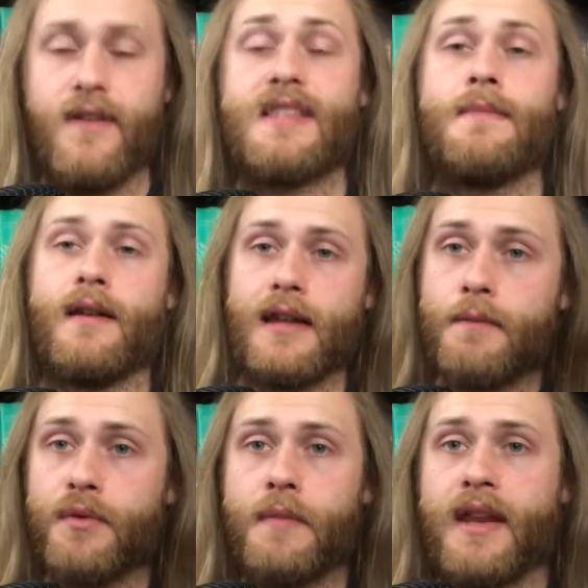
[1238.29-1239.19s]
It's about
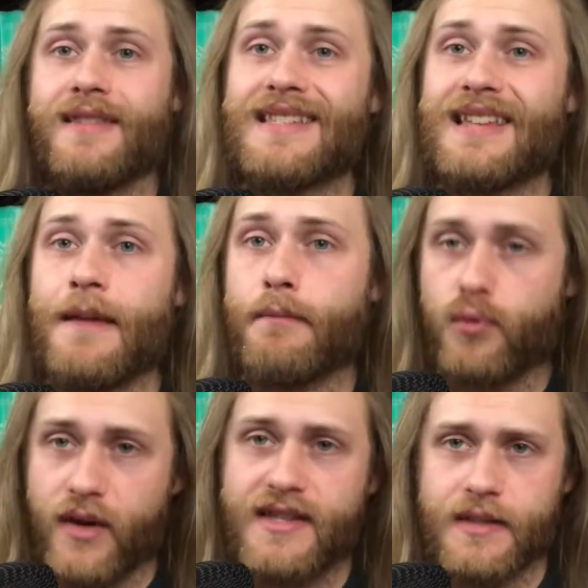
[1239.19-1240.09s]
implementing the same
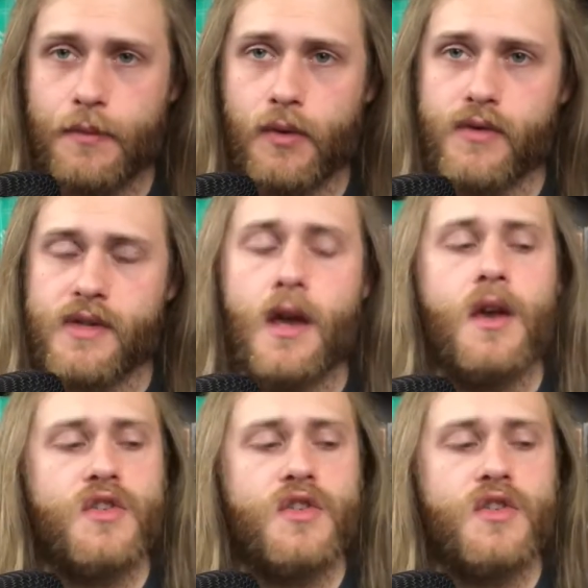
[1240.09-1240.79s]
principles